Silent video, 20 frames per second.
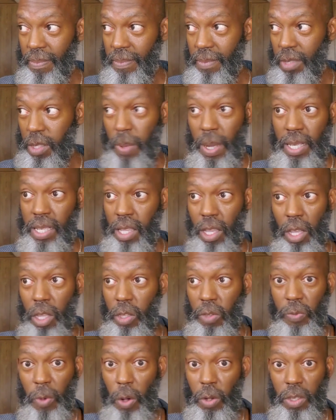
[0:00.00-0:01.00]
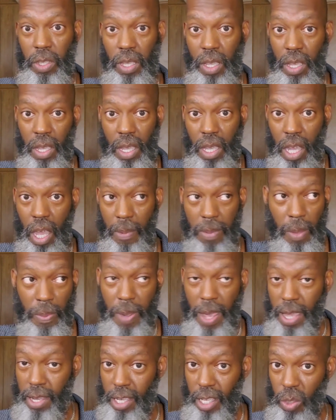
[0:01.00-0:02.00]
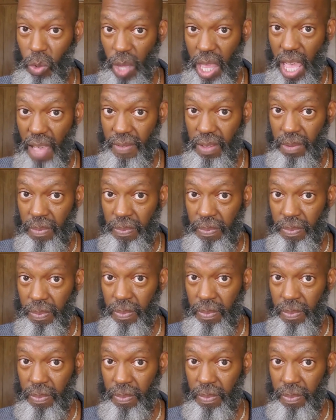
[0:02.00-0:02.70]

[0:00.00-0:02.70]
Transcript: Especially those first couple of pages whatever.